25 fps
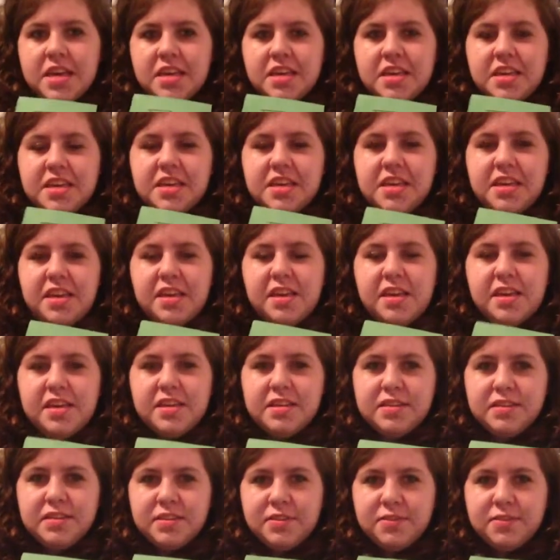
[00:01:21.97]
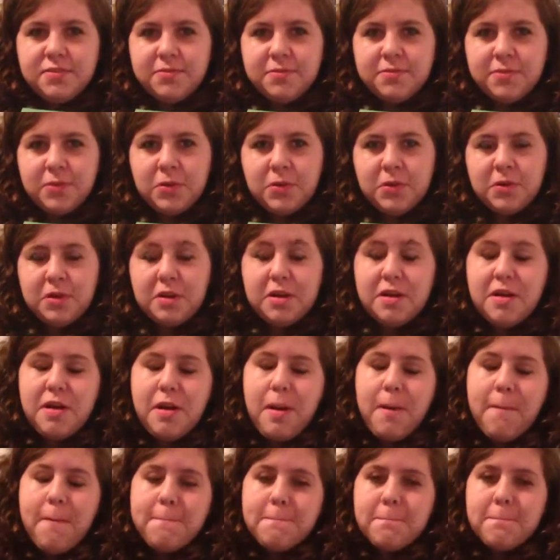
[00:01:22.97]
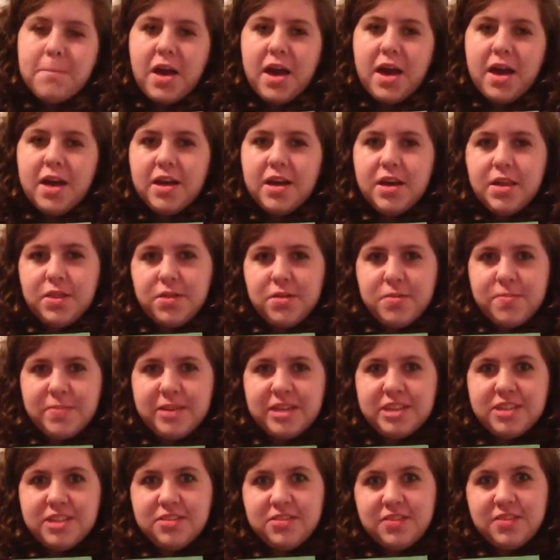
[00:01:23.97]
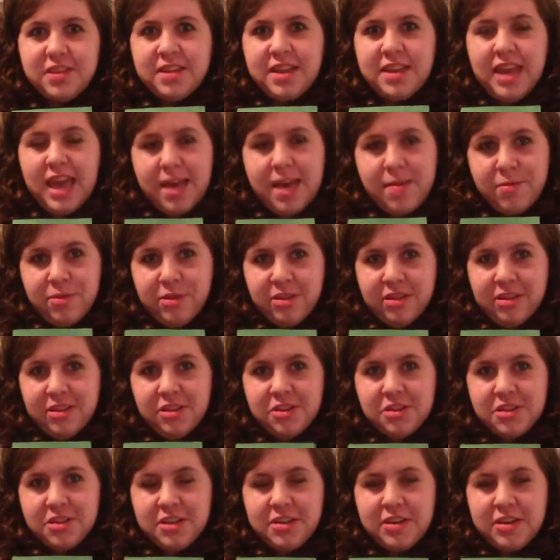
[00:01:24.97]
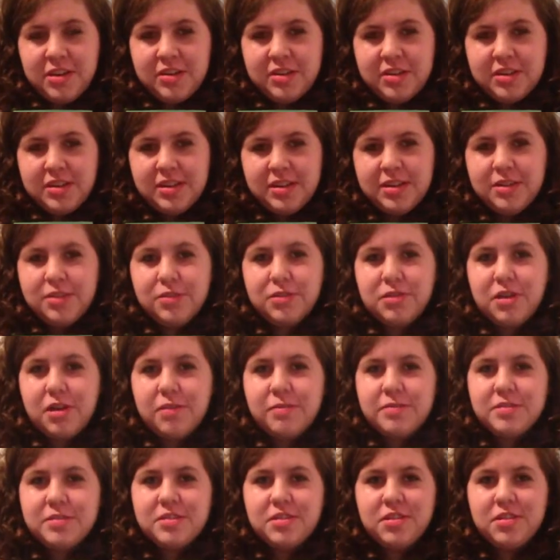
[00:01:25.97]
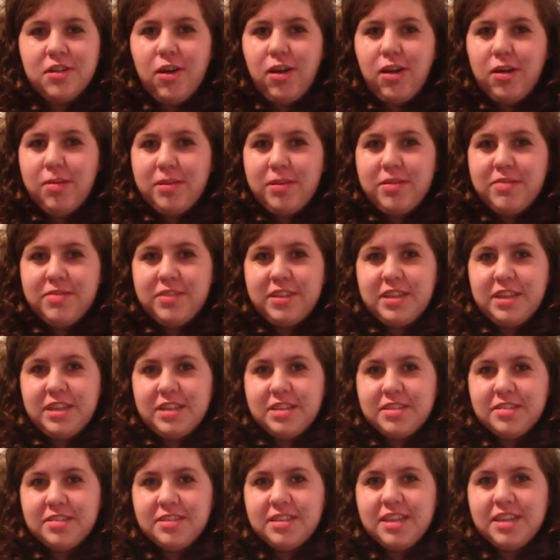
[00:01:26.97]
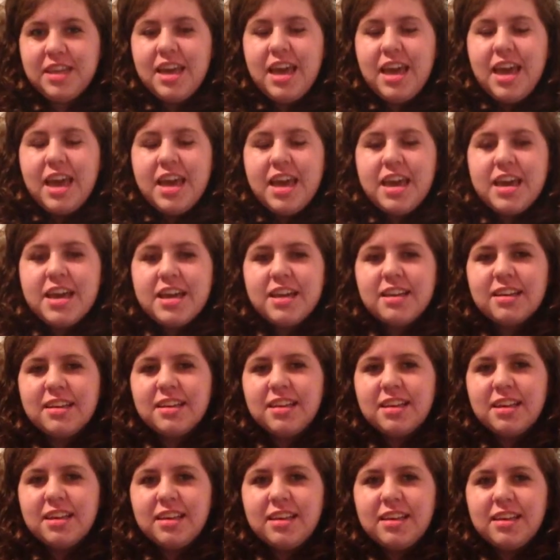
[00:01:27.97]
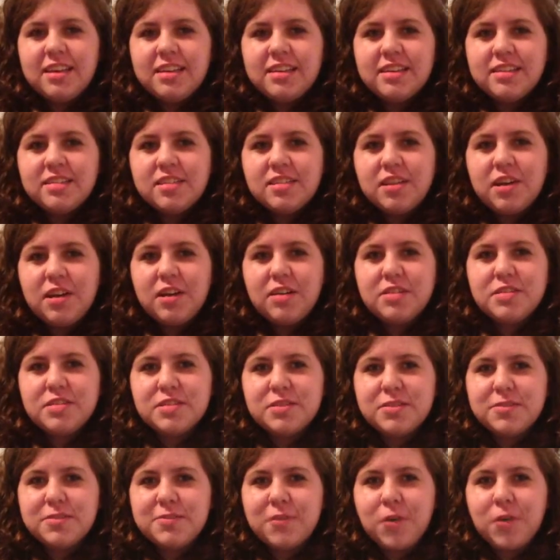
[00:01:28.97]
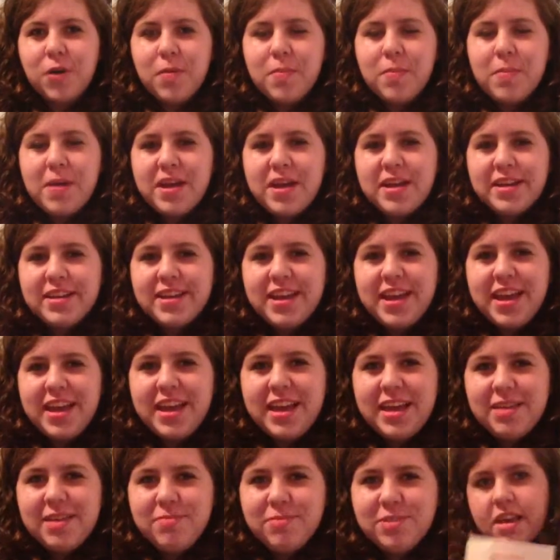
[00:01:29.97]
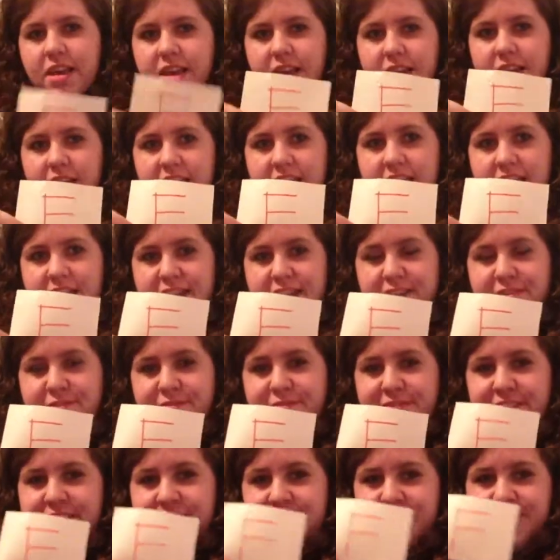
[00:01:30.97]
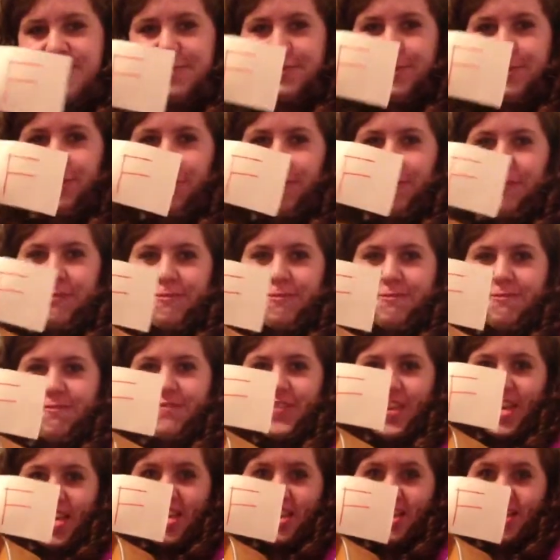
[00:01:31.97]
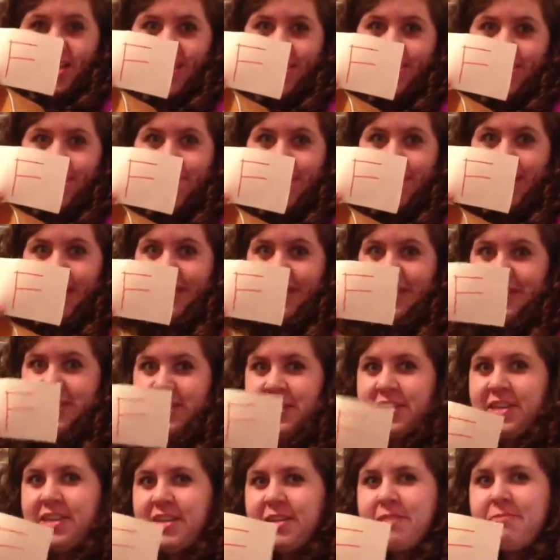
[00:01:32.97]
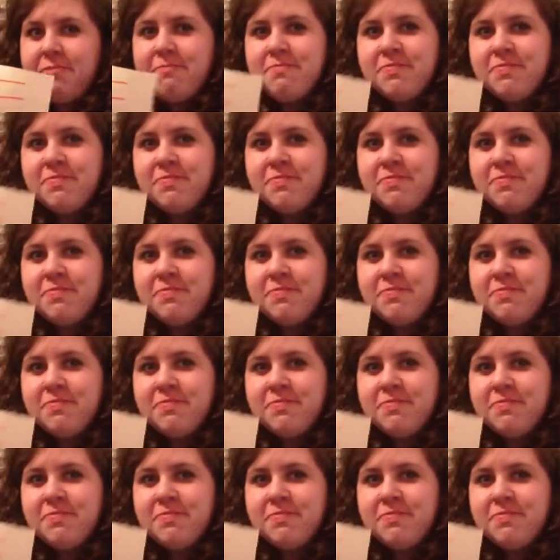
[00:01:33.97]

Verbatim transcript: E is for my other best friend Emily, shout out to her who comments on all my videos. And E is also for my name. F is for Finn, my guitar.